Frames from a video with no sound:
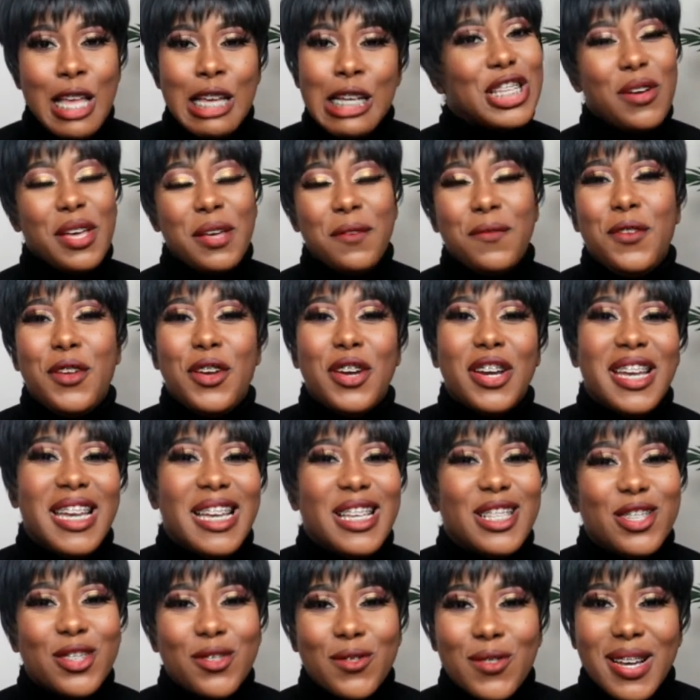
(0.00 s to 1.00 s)
So if you're
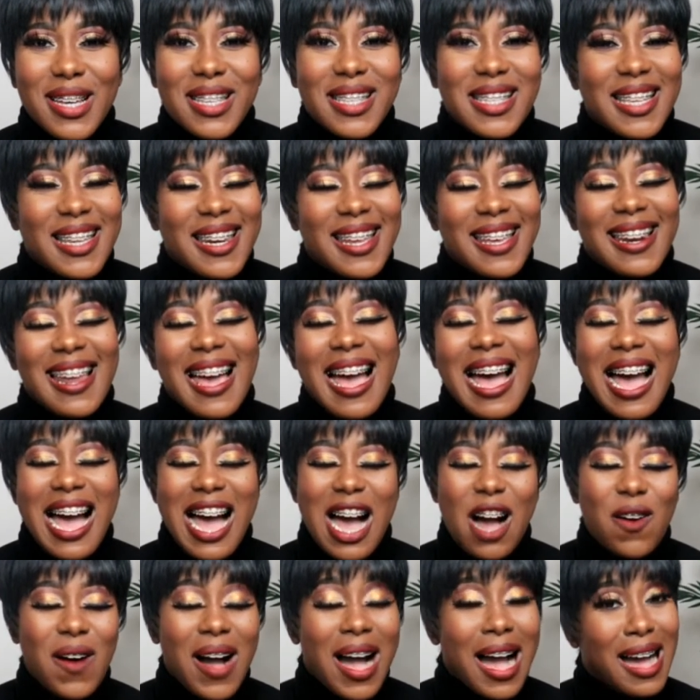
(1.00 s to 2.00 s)
interested in
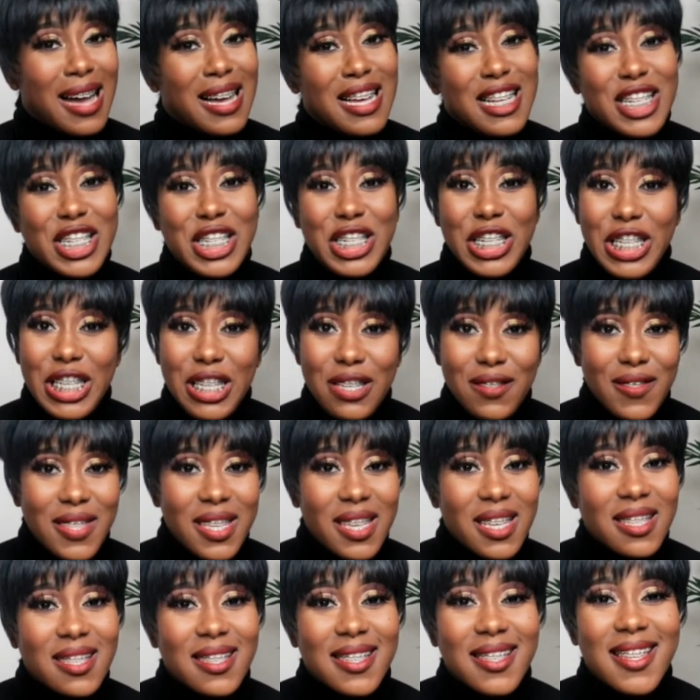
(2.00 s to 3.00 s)
how I achieved
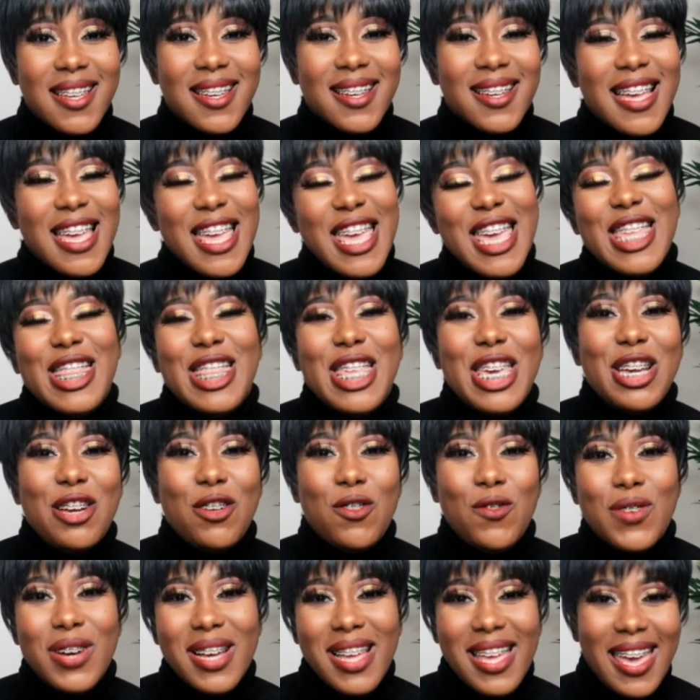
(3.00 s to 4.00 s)
this look, then
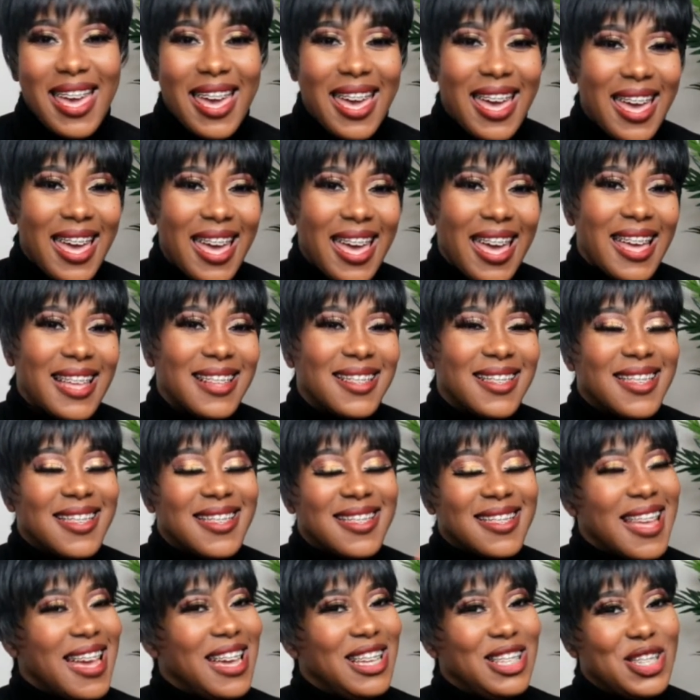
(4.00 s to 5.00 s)
go ahead and
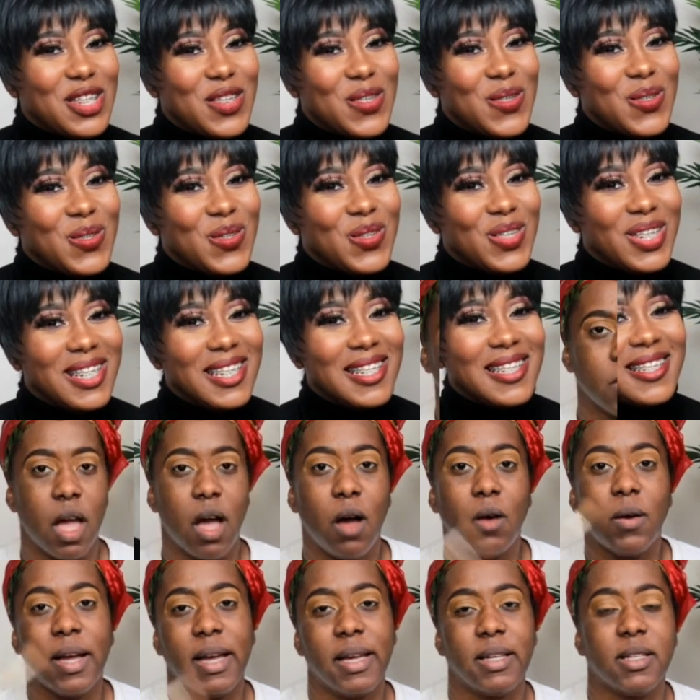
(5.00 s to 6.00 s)
stay tuned.
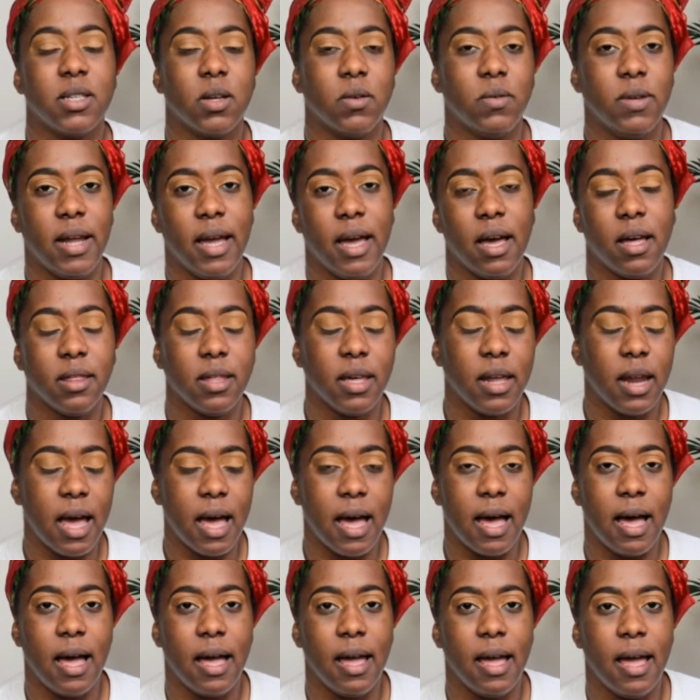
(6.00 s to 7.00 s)
Okay, so now that
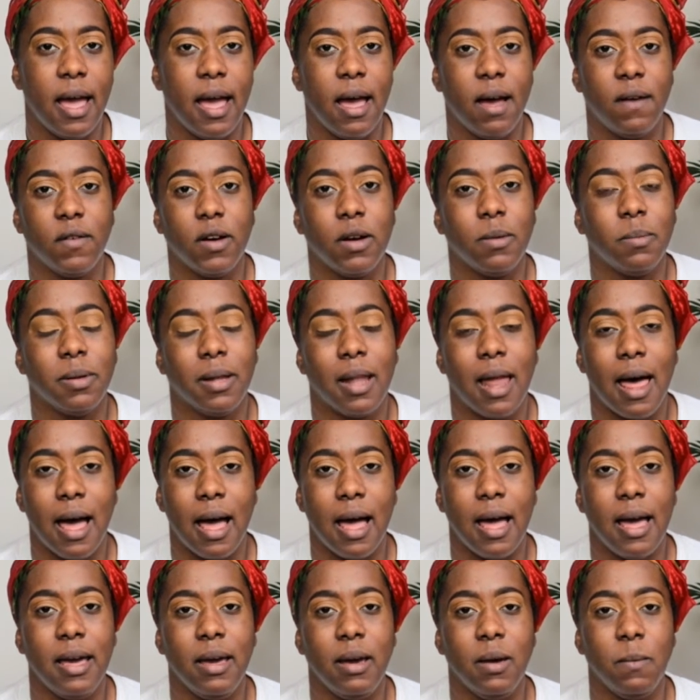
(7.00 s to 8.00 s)
I have
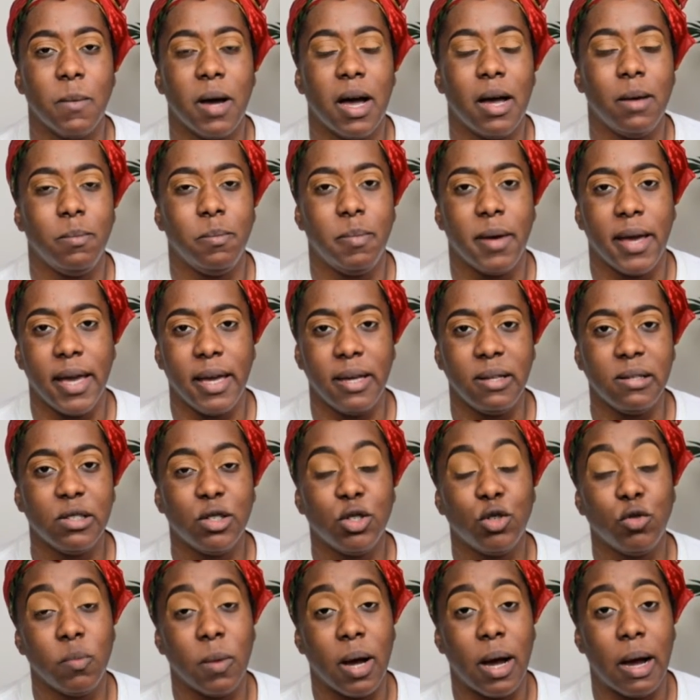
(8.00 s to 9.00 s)
applied my base
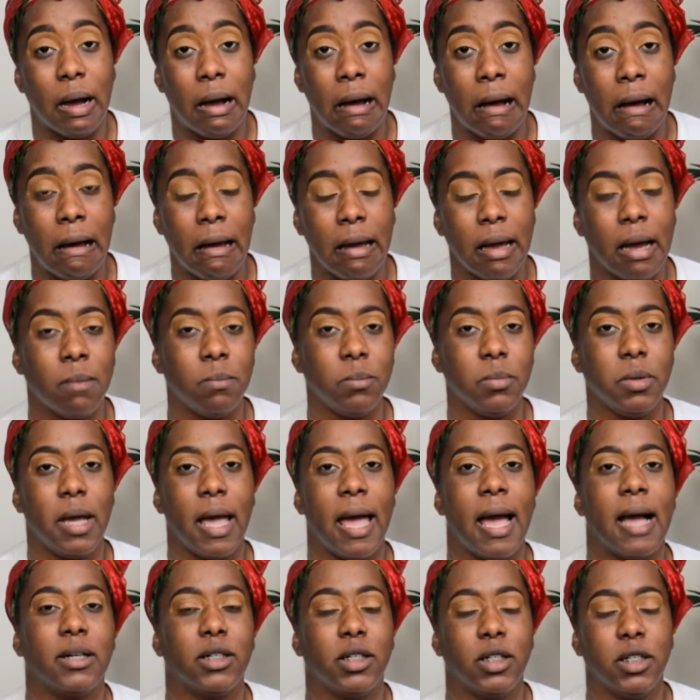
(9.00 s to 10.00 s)
to my eye, I'm
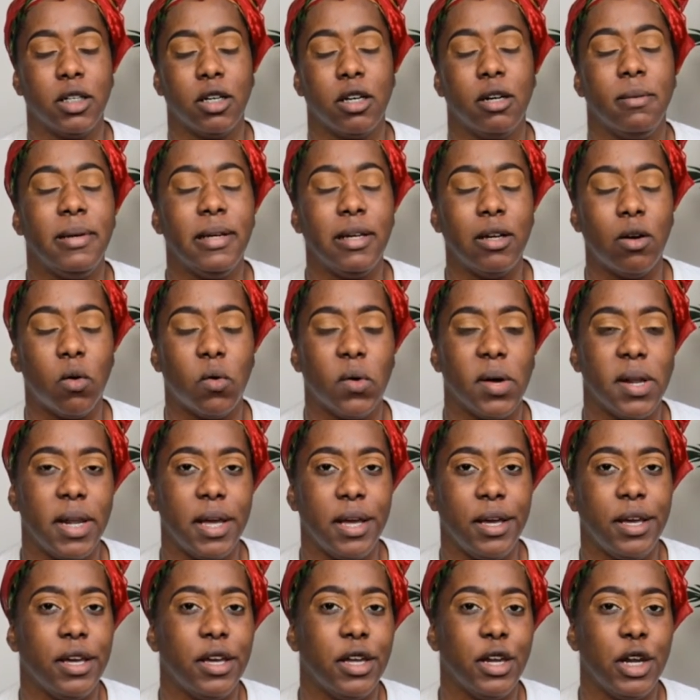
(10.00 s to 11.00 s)
actually going to be going
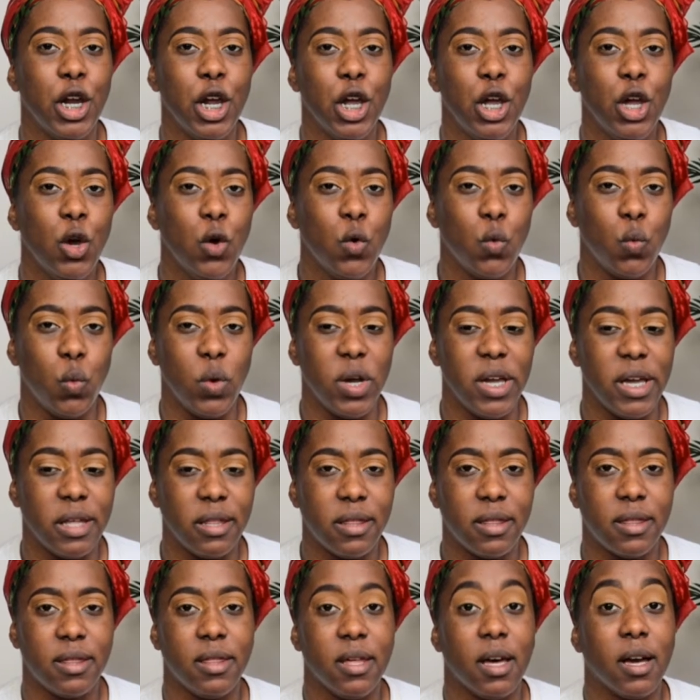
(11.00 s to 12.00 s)
in
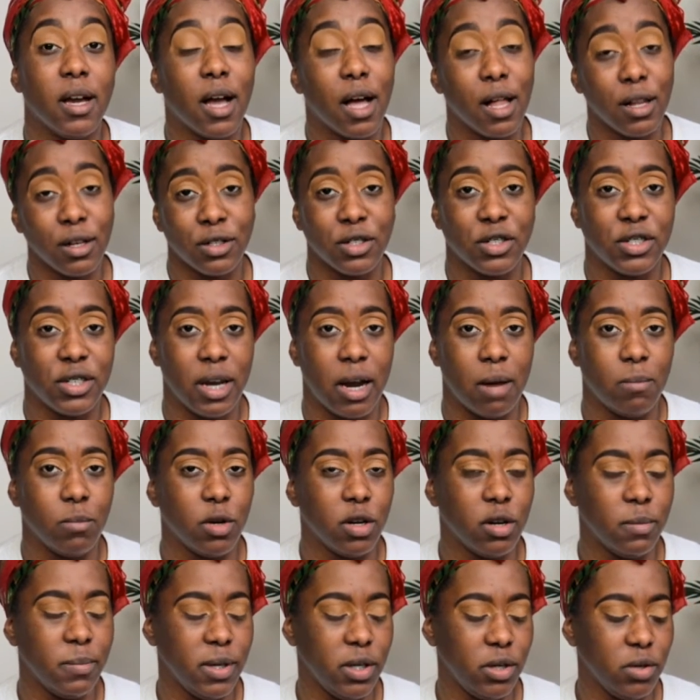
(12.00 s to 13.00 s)
with the colors that I'm
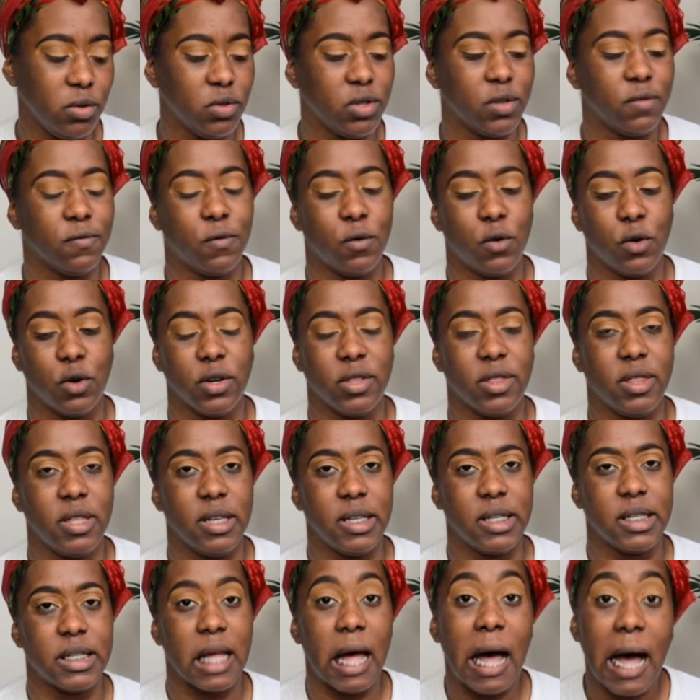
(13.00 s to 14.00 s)
going to be using for
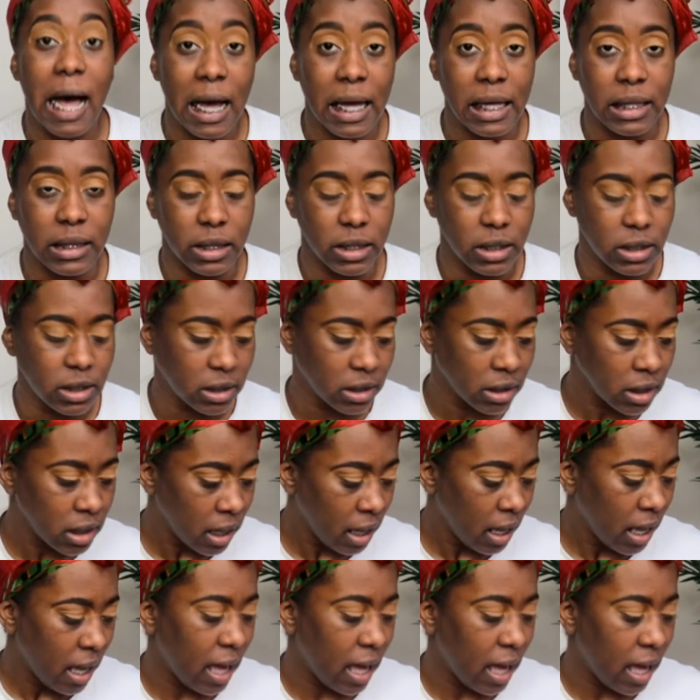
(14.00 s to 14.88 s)
this eye look.